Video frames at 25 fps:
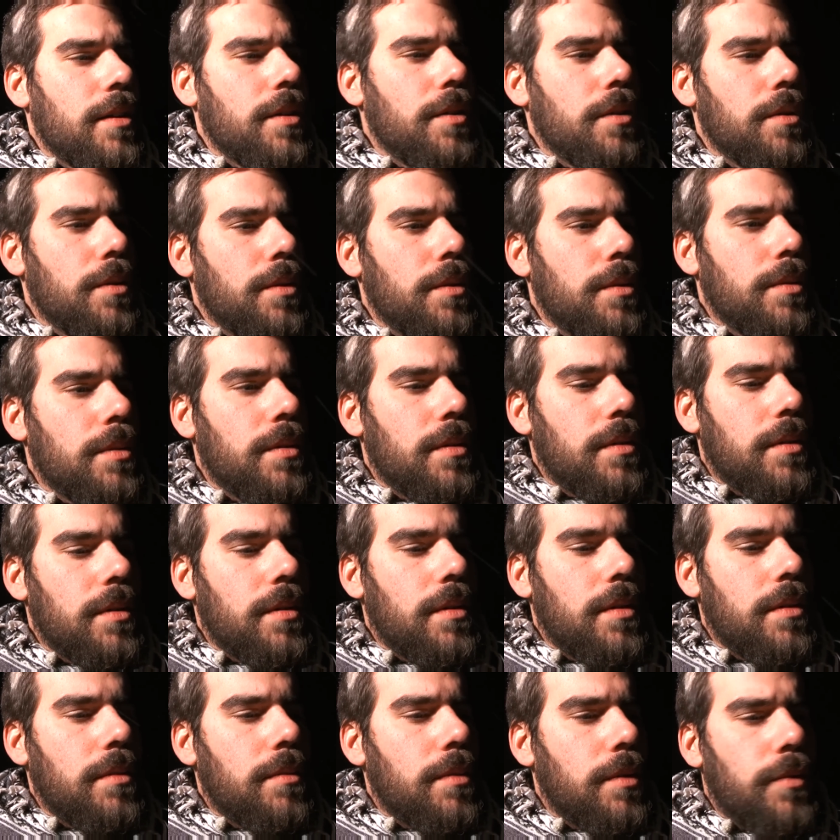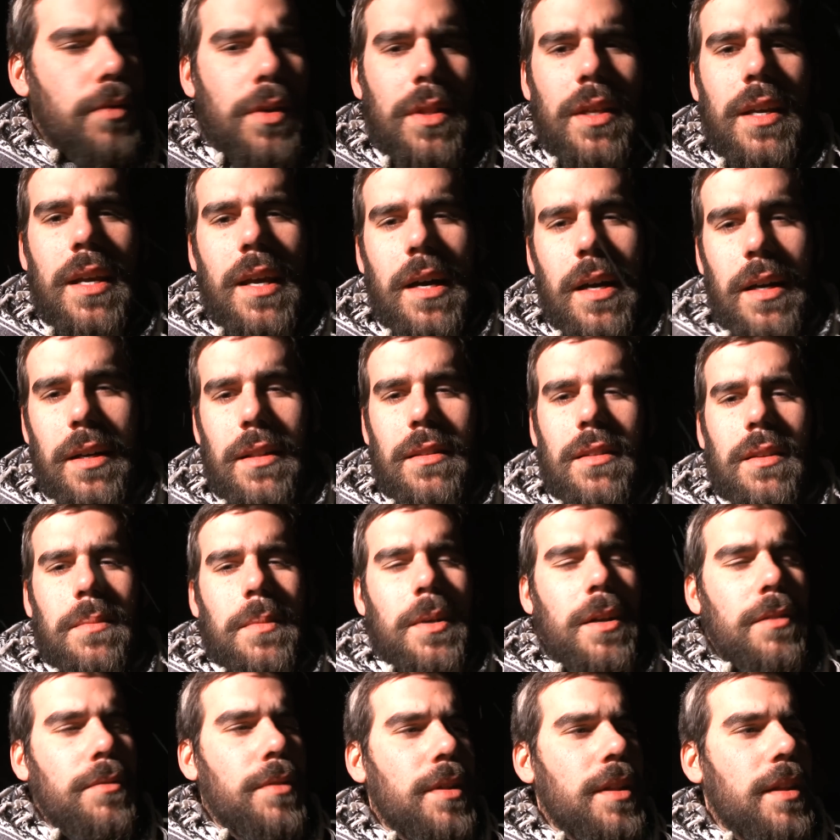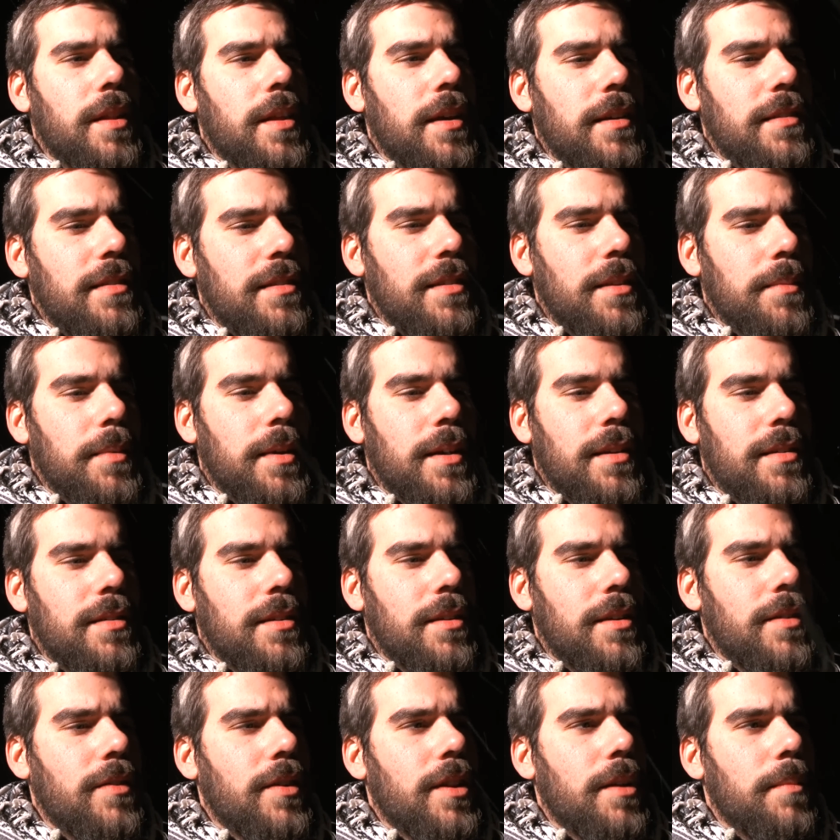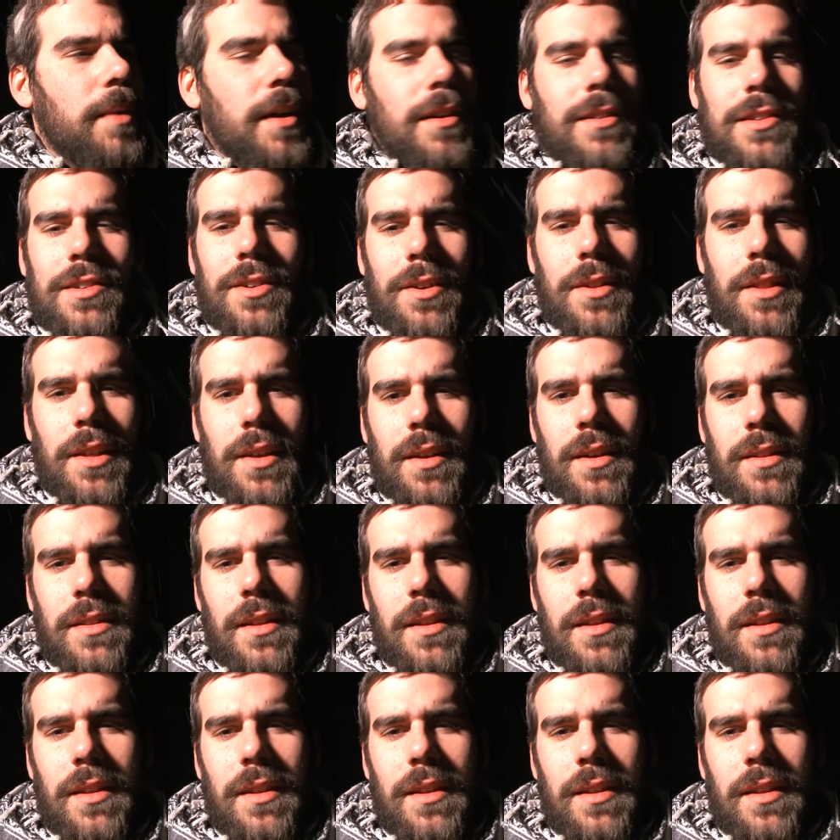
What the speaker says: who were really kind to me and really nice to me. So even amongst all the